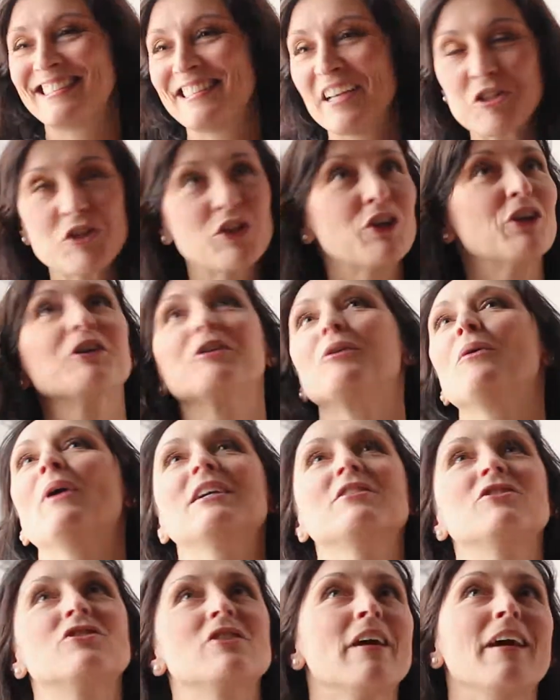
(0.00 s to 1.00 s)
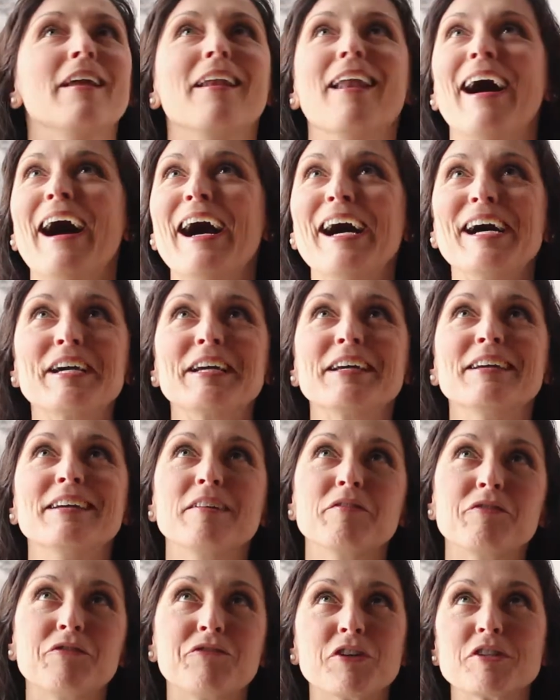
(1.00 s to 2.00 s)
Such a good question.
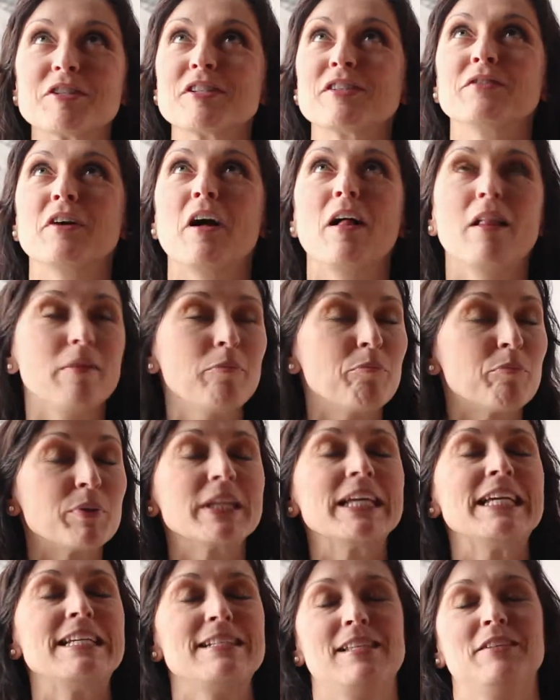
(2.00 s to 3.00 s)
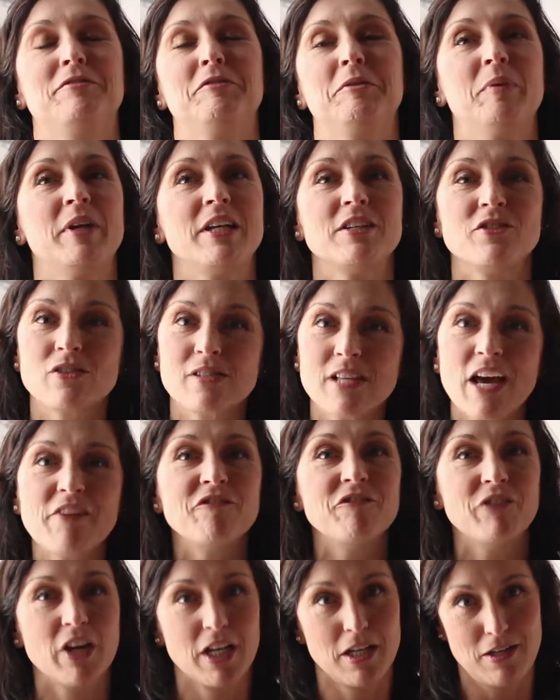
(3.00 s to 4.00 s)
First of all, please everybody, just have
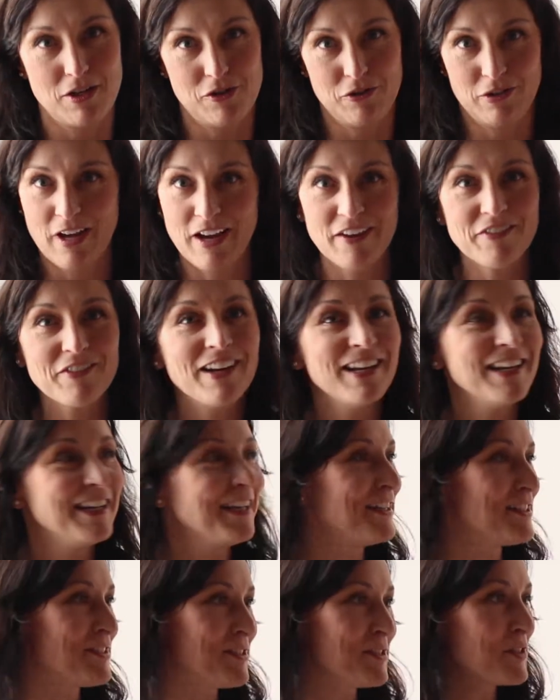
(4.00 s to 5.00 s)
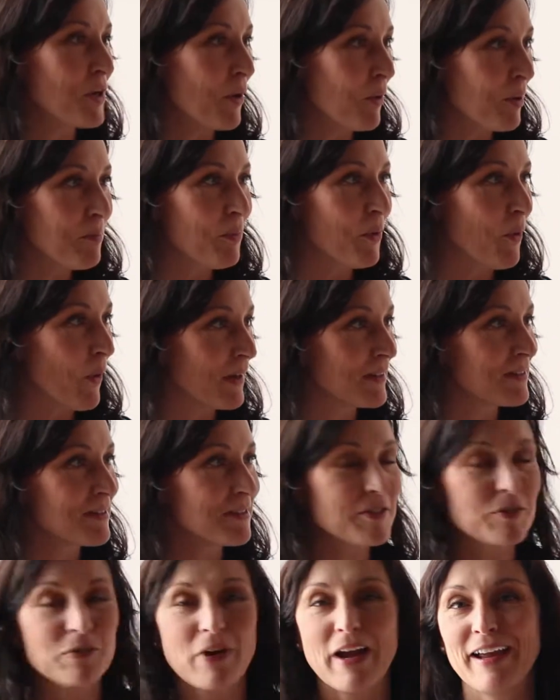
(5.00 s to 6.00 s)
fun in your life. It's so
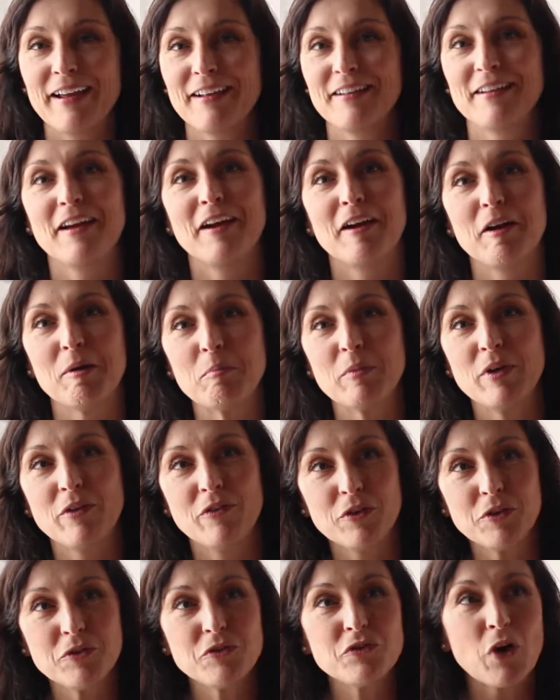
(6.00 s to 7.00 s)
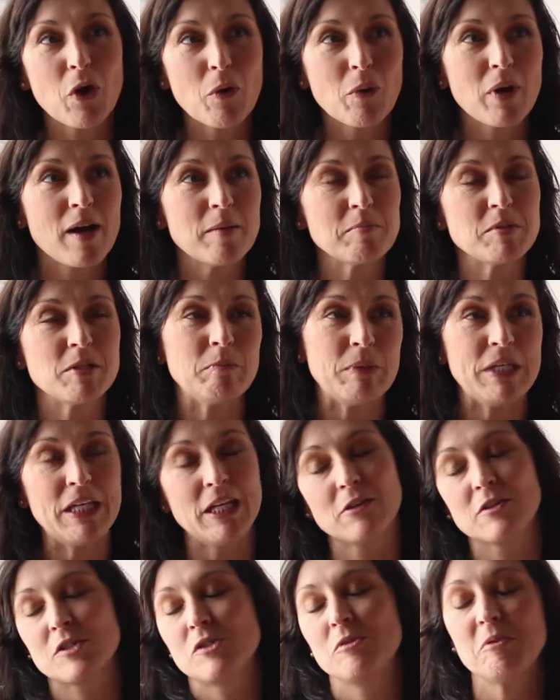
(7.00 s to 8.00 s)
important, right? If you don't come to
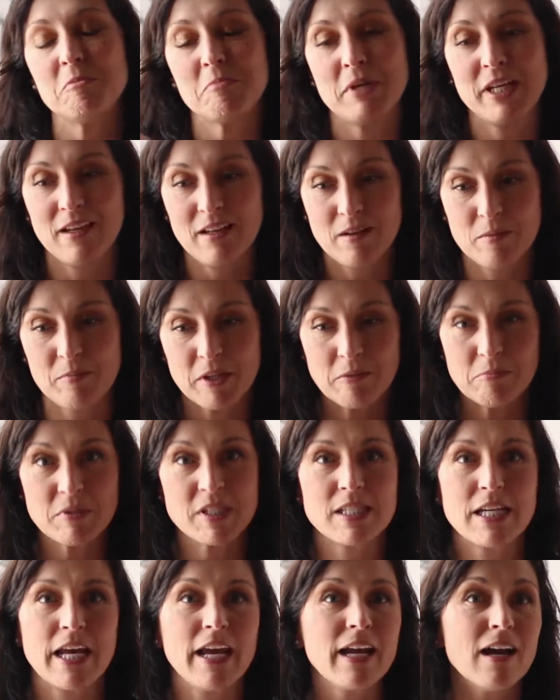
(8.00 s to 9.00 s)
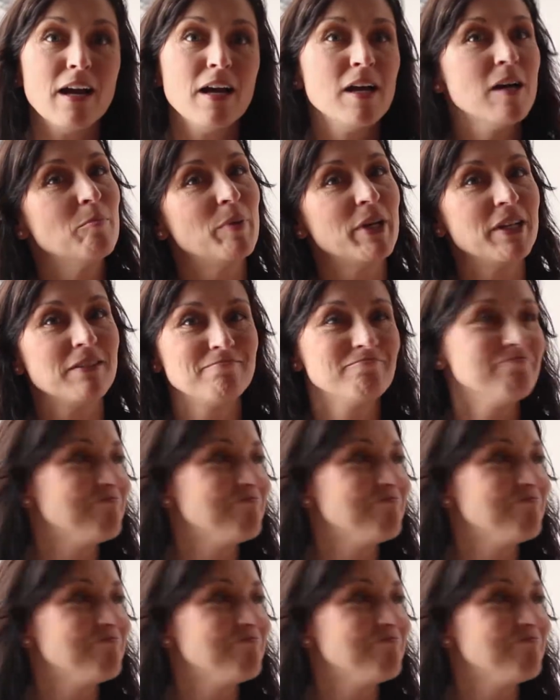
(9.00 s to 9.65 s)
Pinots, you'd be making a big mistake. But